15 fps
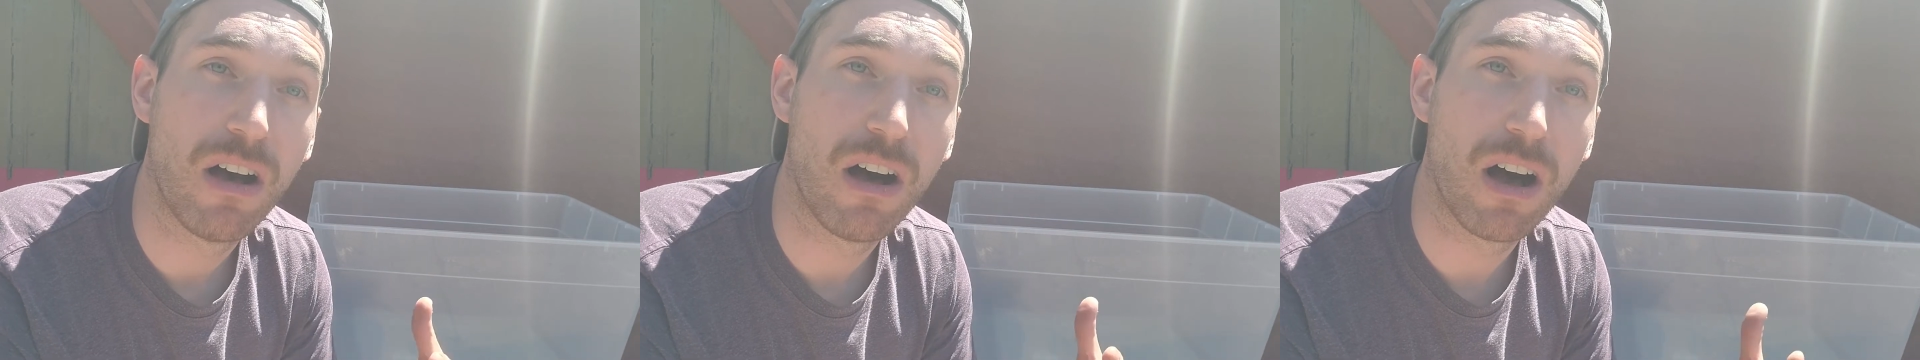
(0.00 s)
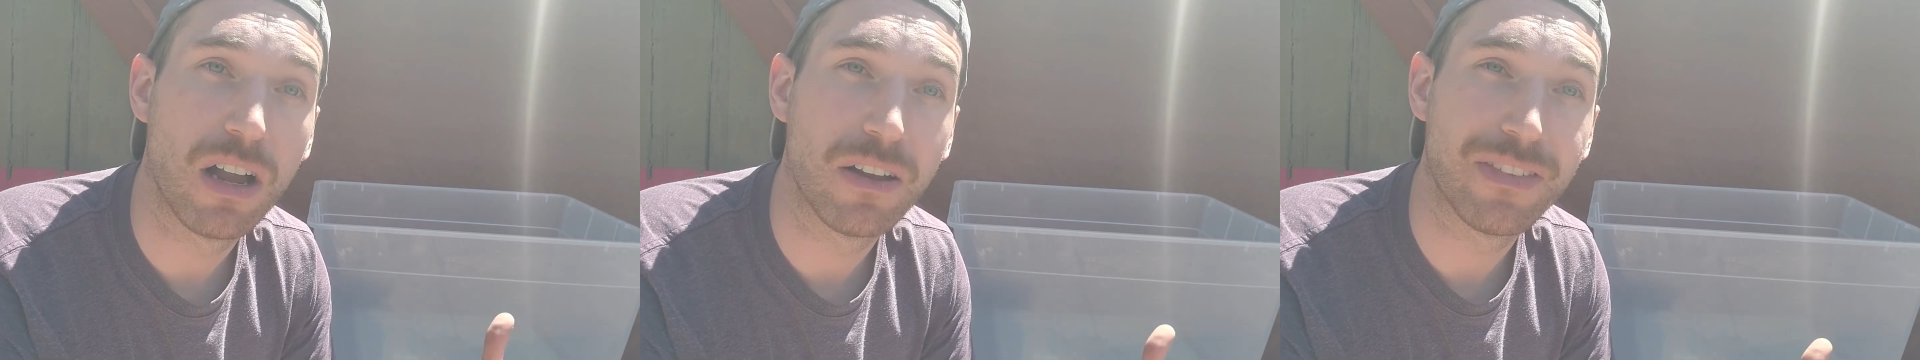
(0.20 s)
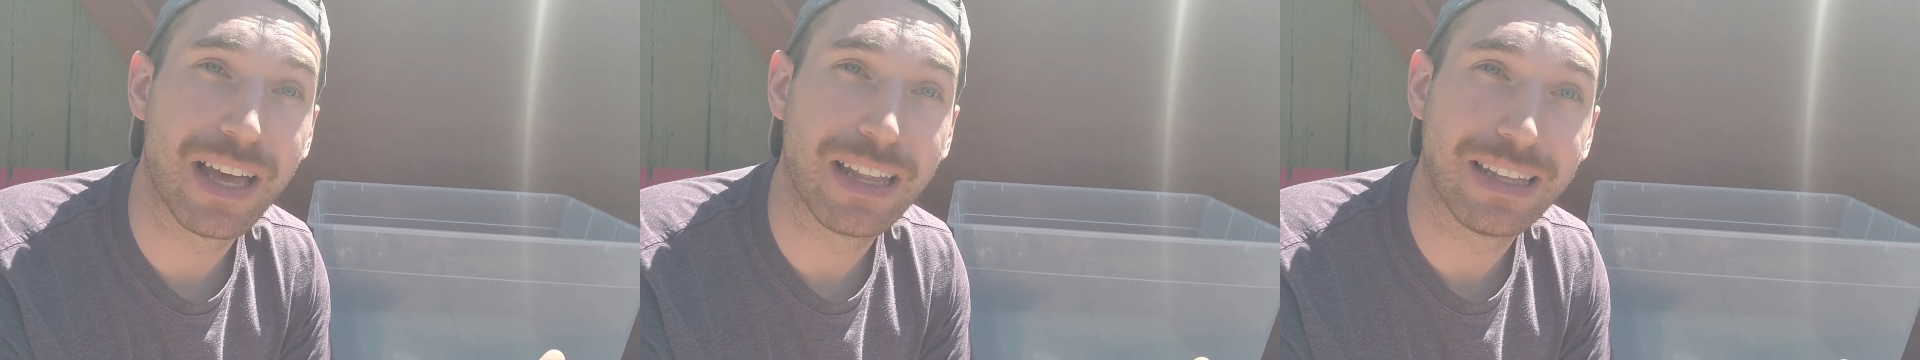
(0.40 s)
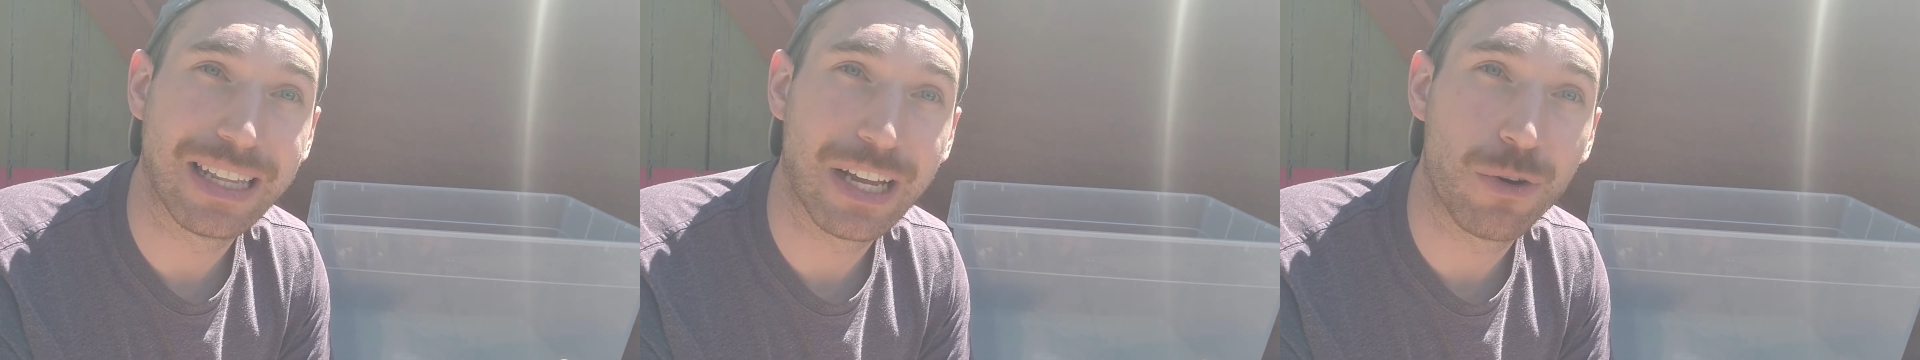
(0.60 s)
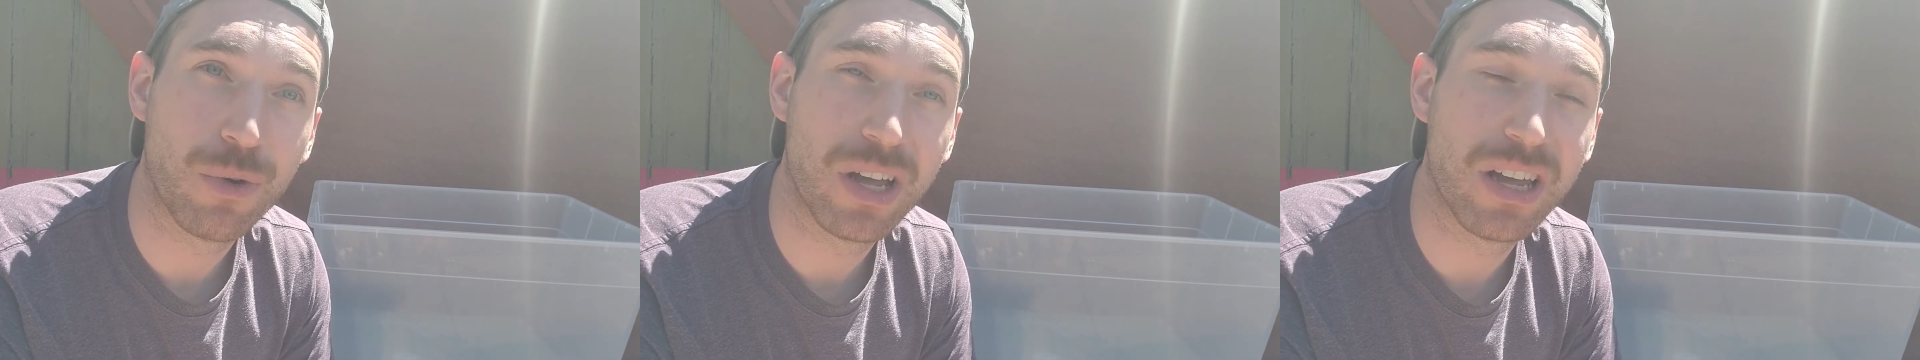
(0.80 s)
All of that
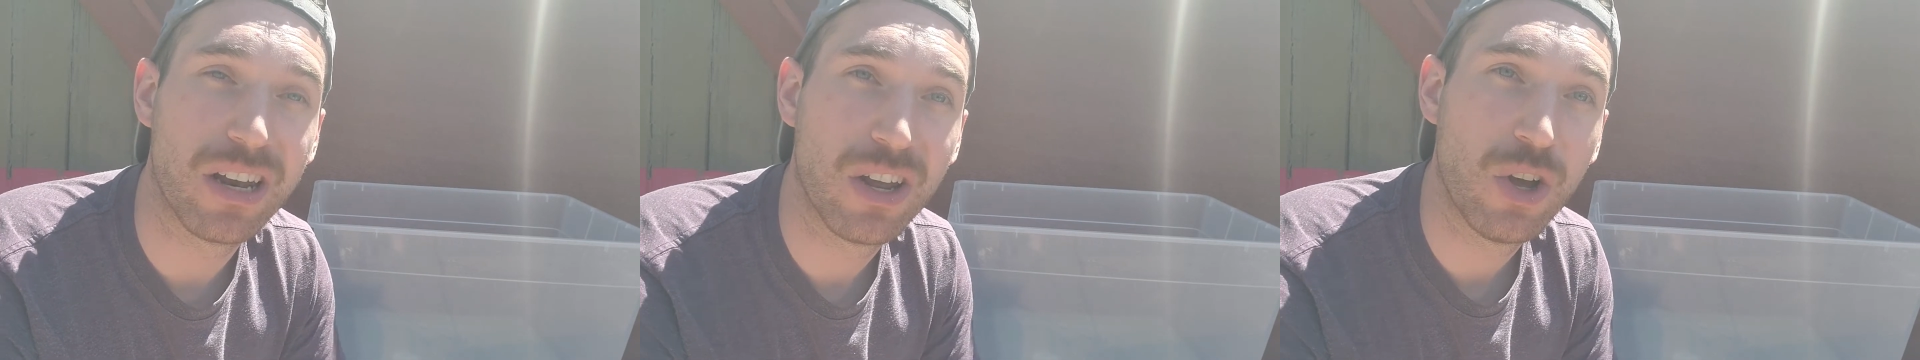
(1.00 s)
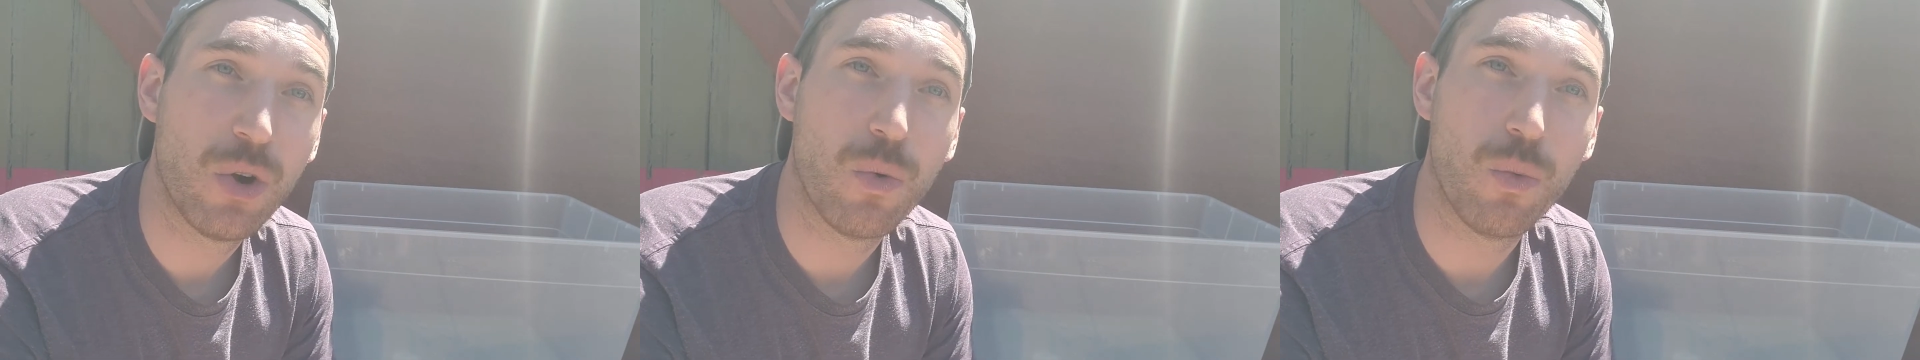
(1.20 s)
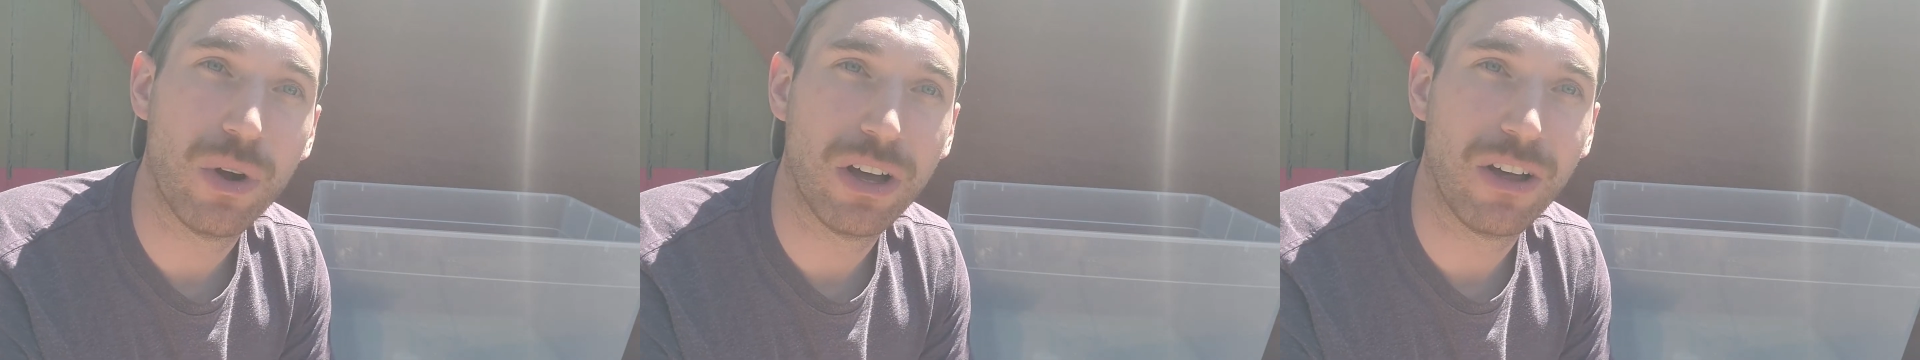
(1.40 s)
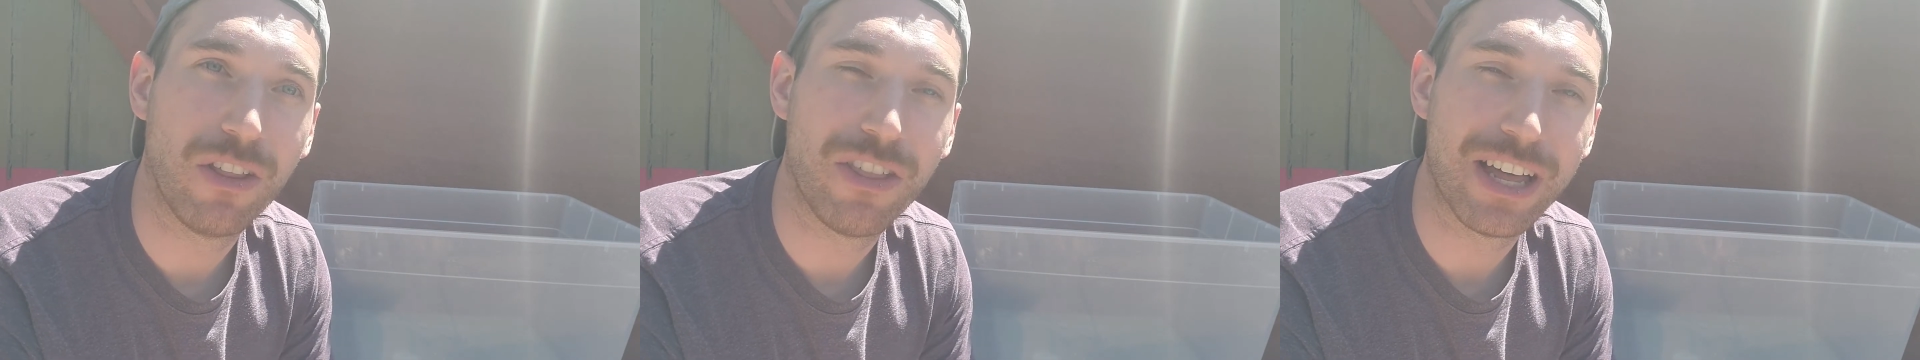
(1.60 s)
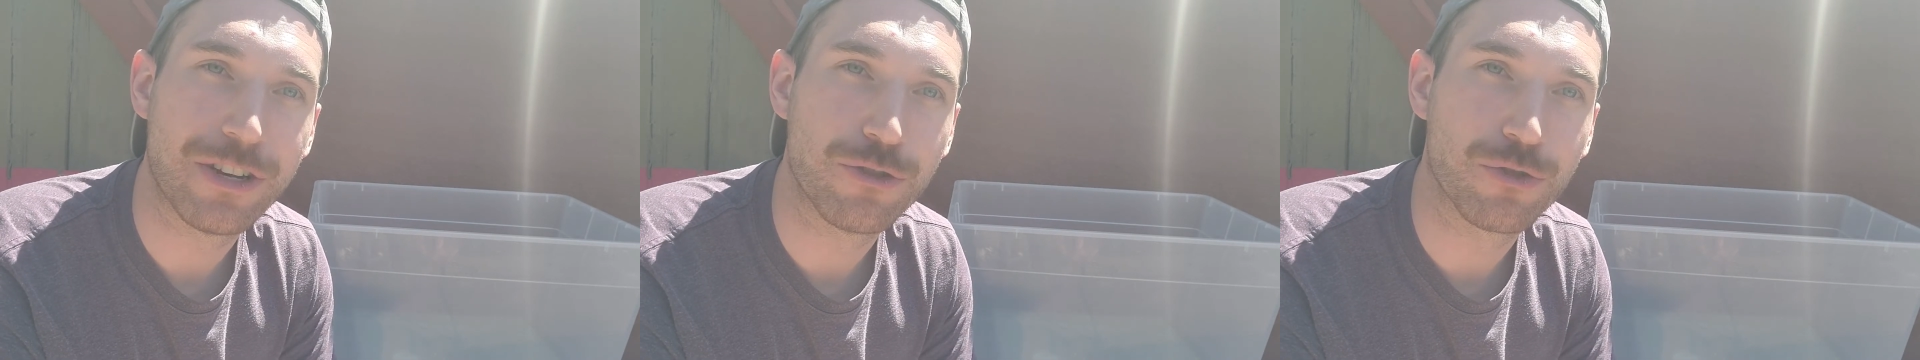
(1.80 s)
liquid will
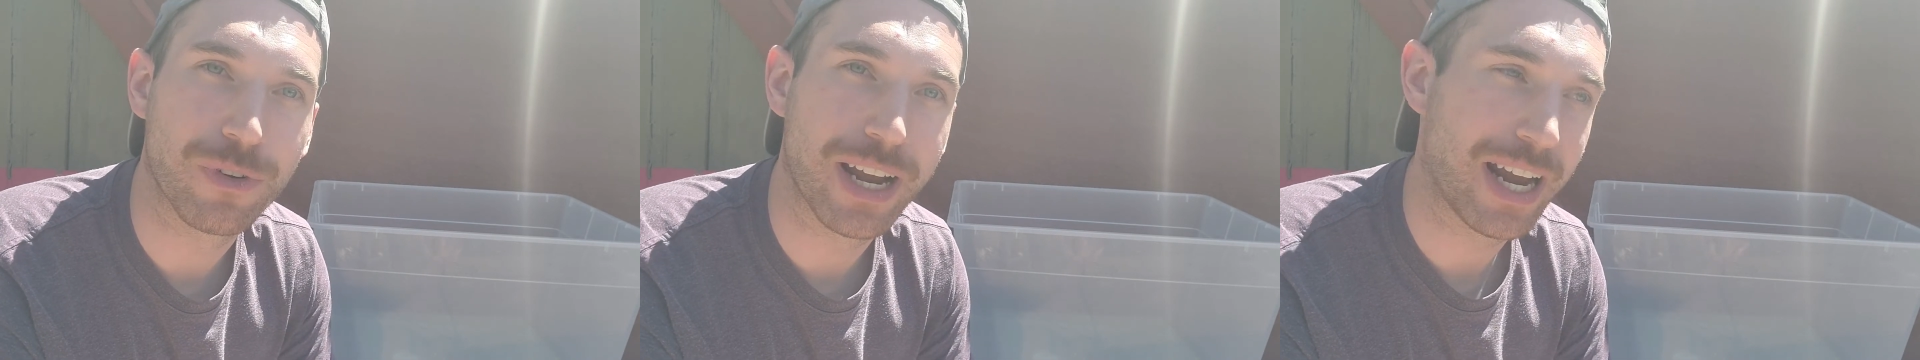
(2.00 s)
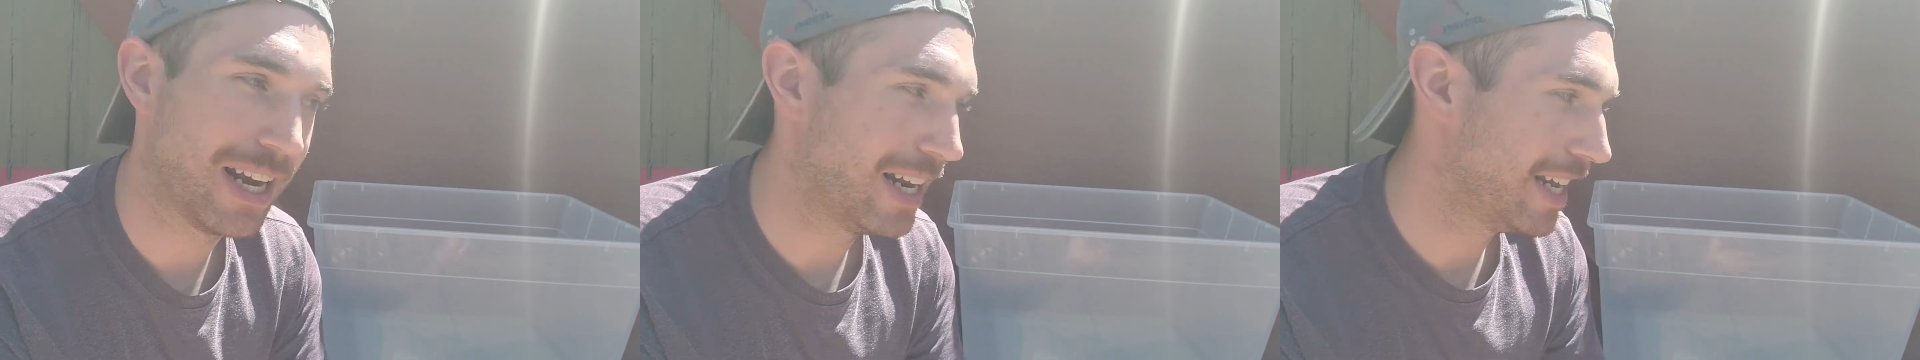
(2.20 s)
then drain